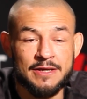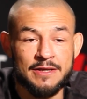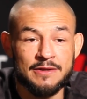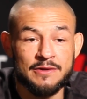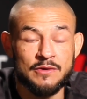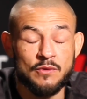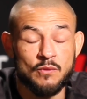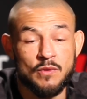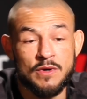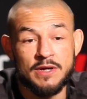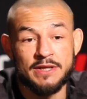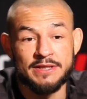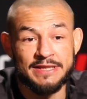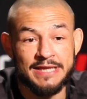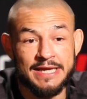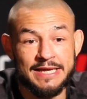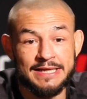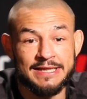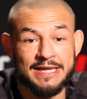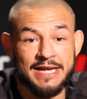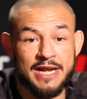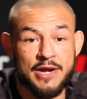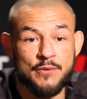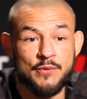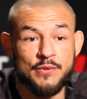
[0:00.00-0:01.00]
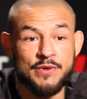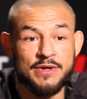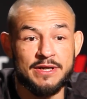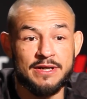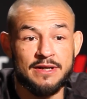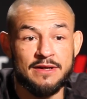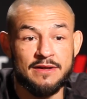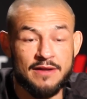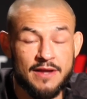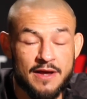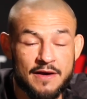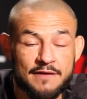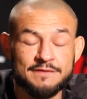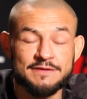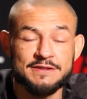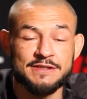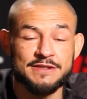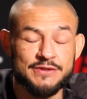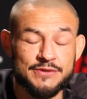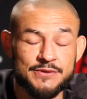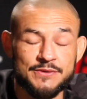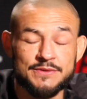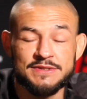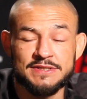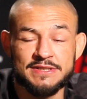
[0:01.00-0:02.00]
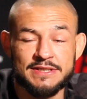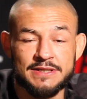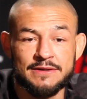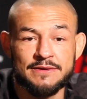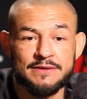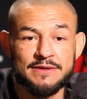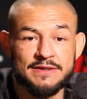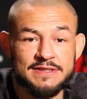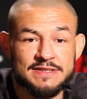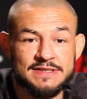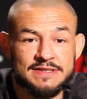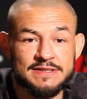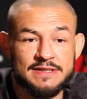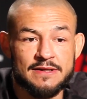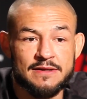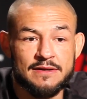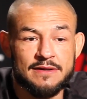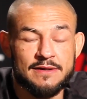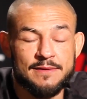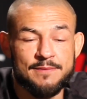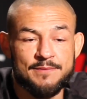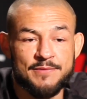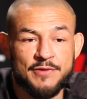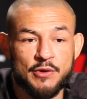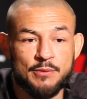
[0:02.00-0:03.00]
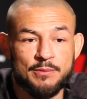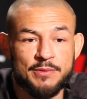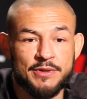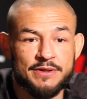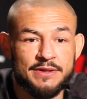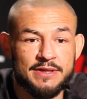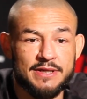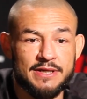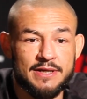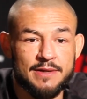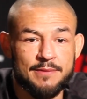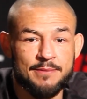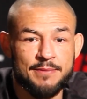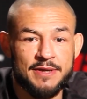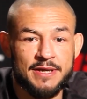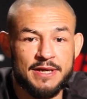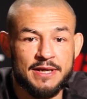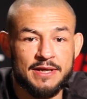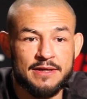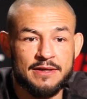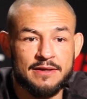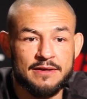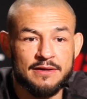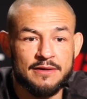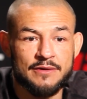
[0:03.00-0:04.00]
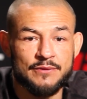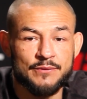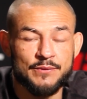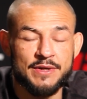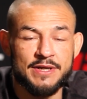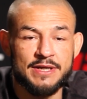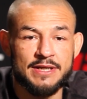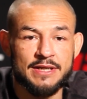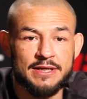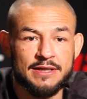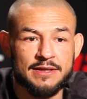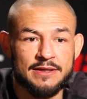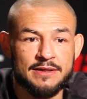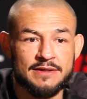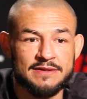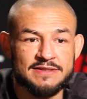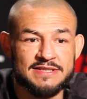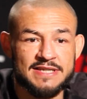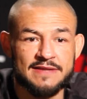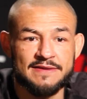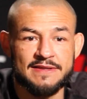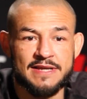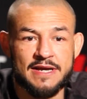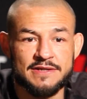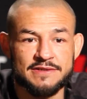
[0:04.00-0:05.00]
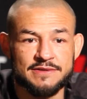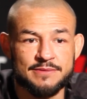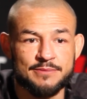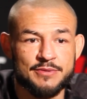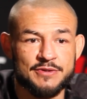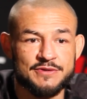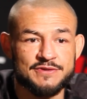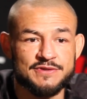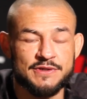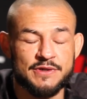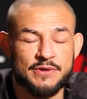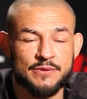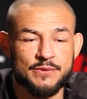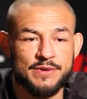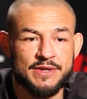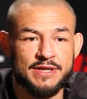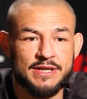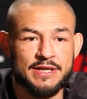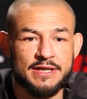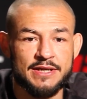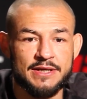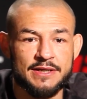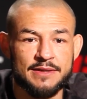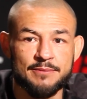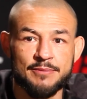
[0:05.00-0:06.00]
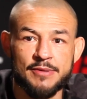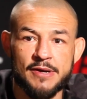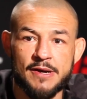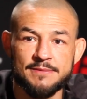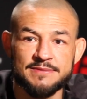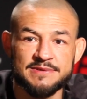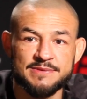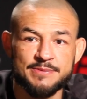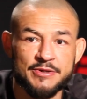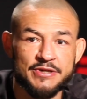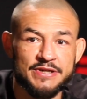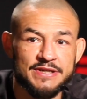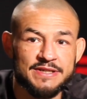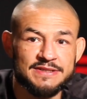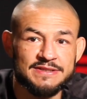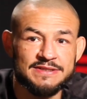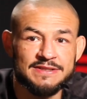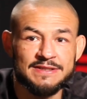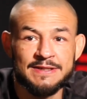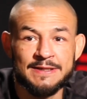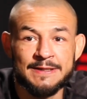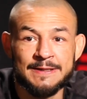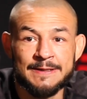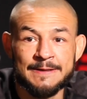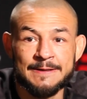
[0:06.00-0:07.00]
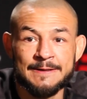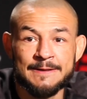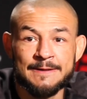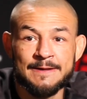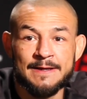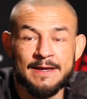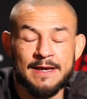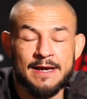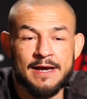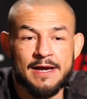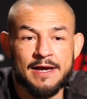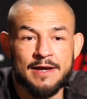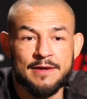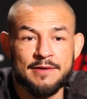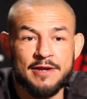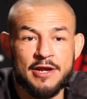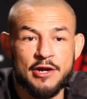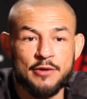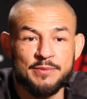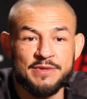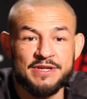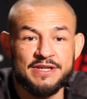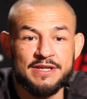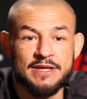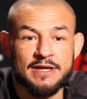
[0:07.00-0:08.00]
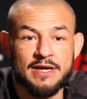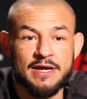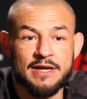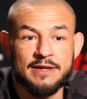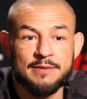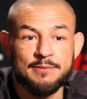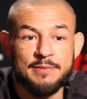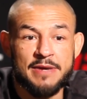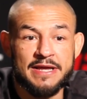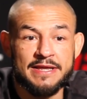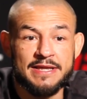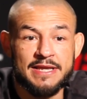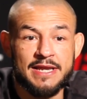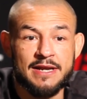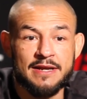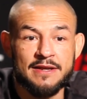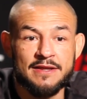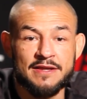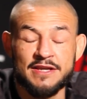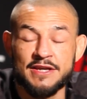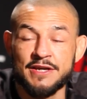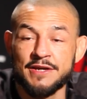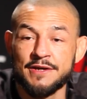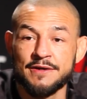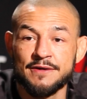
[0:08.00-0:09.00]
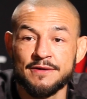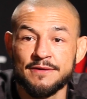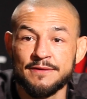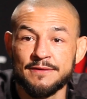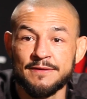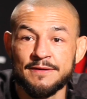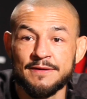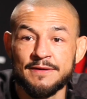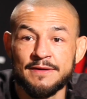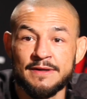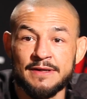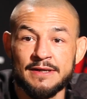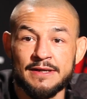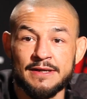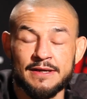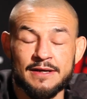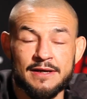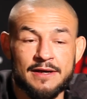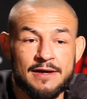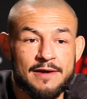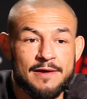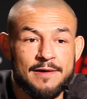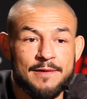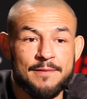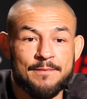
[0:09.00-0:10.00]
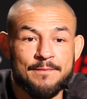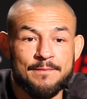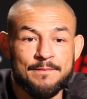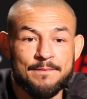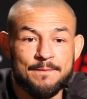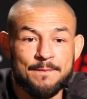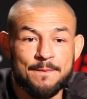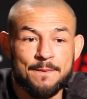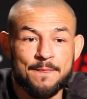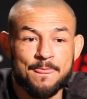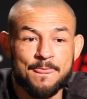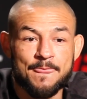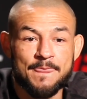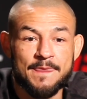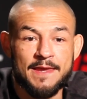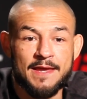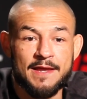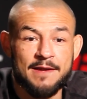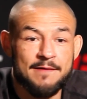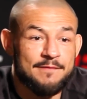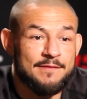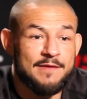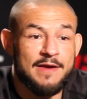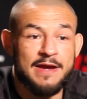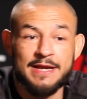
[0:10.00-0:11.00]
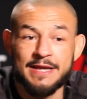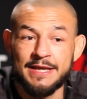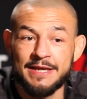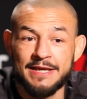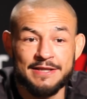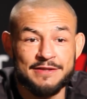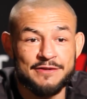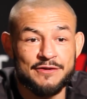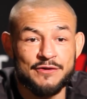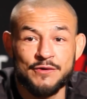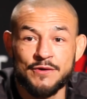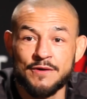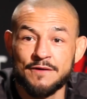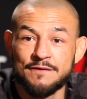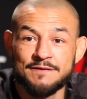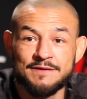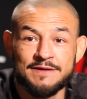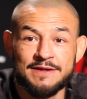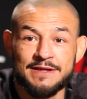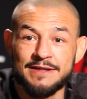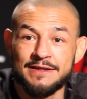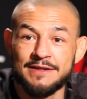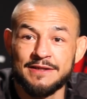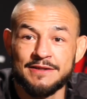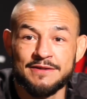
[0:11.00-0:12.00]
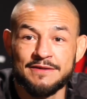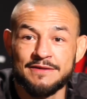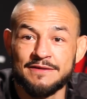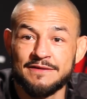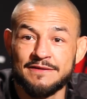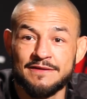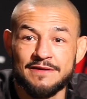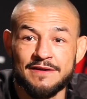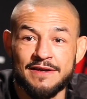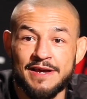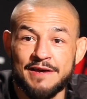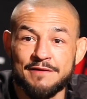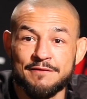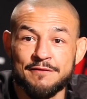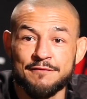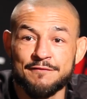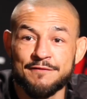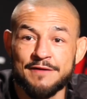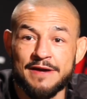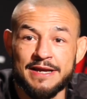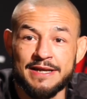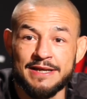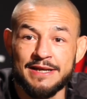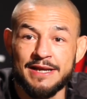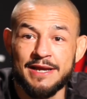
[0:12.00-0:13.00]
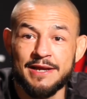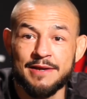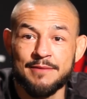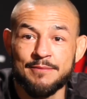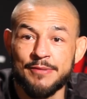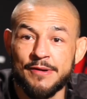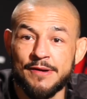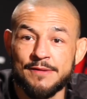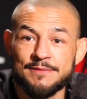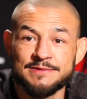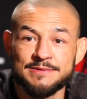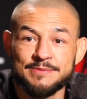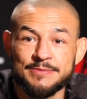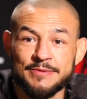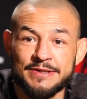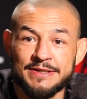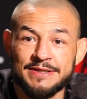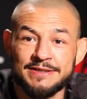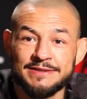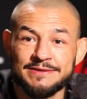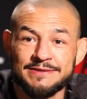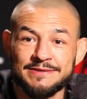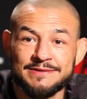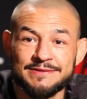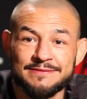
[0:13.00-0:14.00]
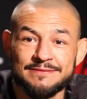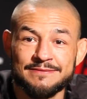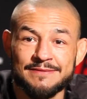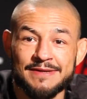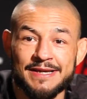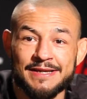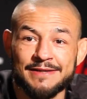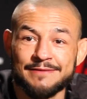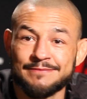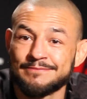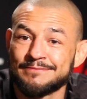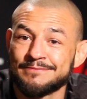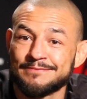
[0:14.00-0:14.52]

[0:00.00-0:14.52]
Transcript: the one thing that I would love to do still is the, um, they're building a big arena, a ten thousand person arena in Palm Springs. Uh, that'll be done by the end of the year. Um, and if I could get the U F C to, to have a fight night in Palm Springs, like,